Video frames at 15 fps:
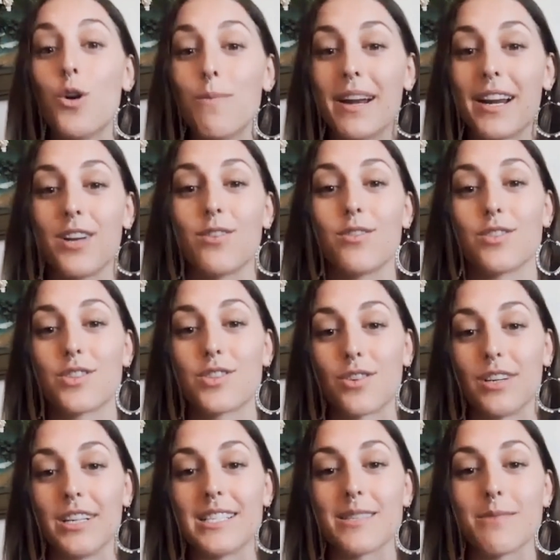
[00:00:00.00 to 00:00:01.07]
many old
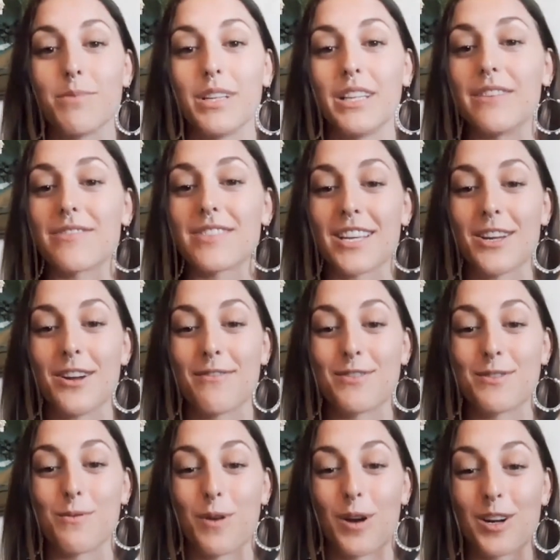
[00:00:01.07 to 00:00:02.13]
stories and beliefs that you have
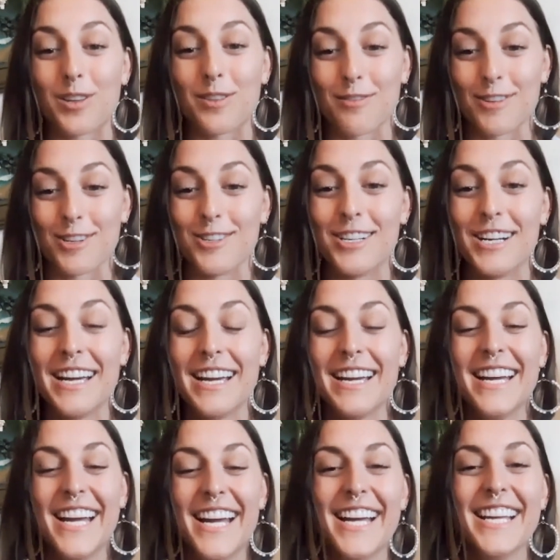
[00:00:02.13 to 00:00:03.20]
to work through.
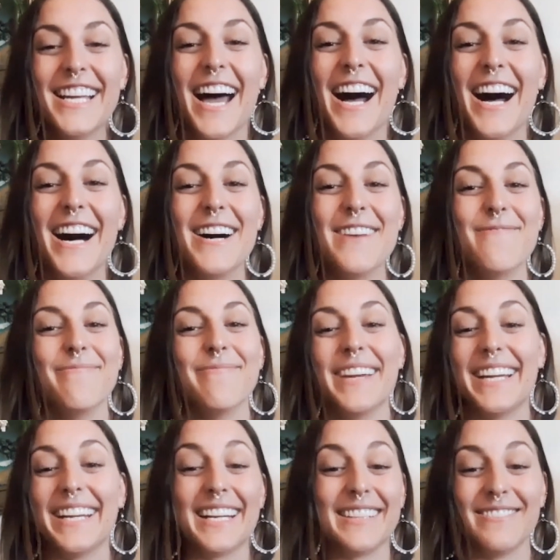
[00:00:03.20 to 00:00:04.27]
And
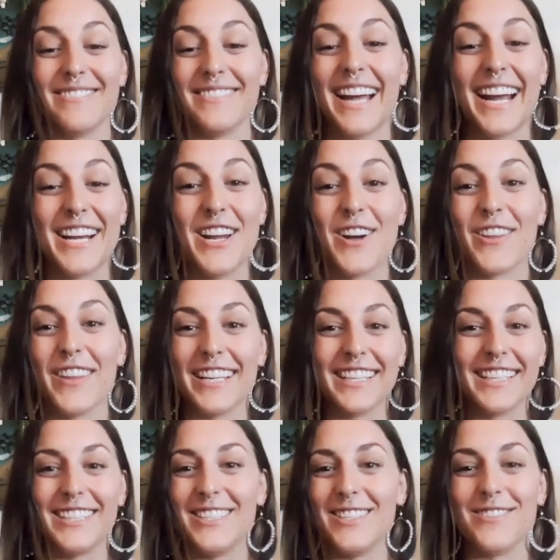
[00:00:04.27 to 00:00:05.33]
I know that
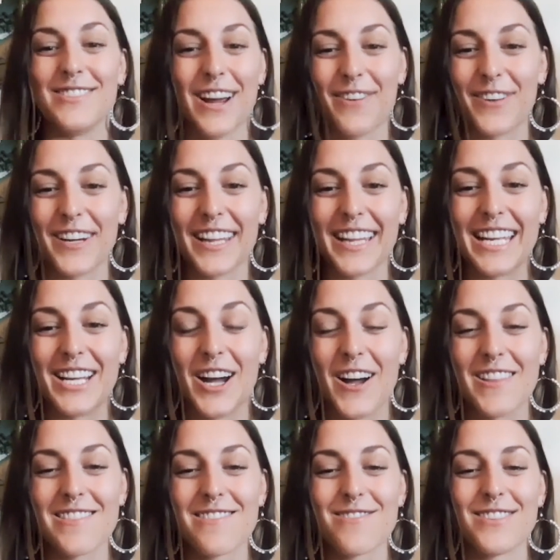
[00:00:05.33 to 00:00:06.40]
you've definitely
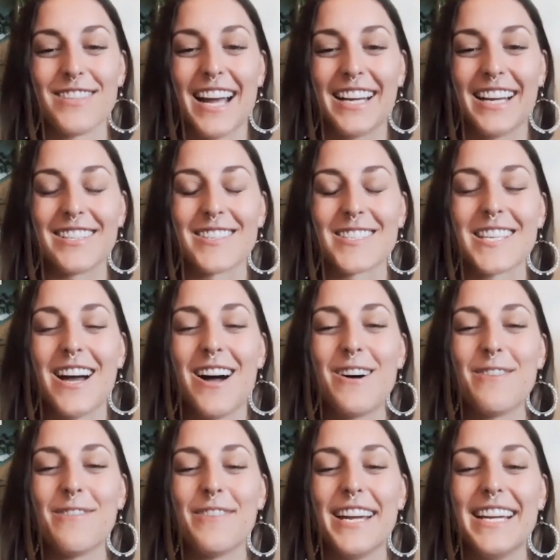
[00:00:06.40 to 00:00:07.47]
gone through that
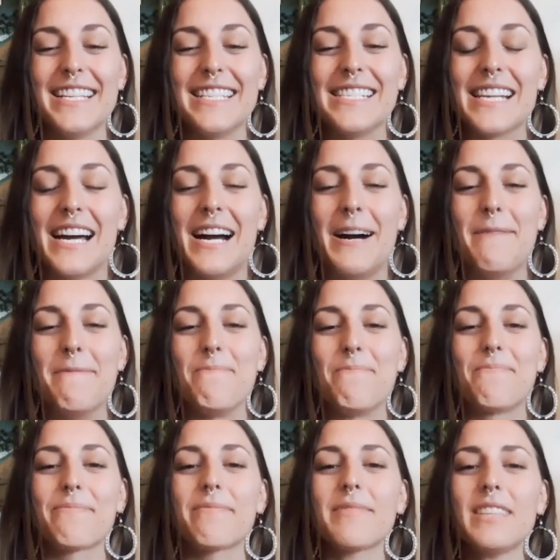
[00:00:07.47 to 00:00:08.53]
yourself. And
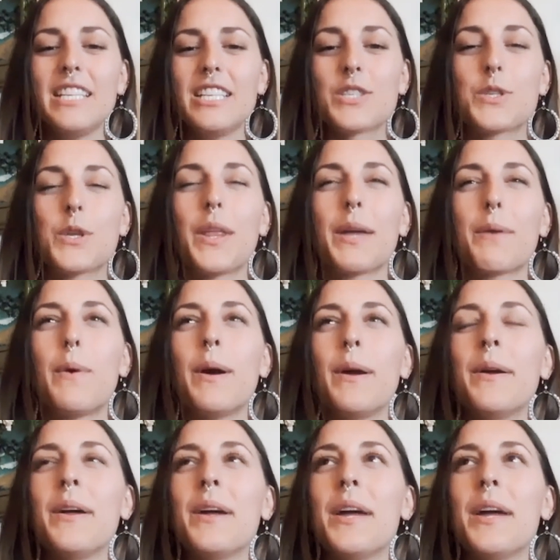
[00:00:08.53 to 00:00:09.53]
so like what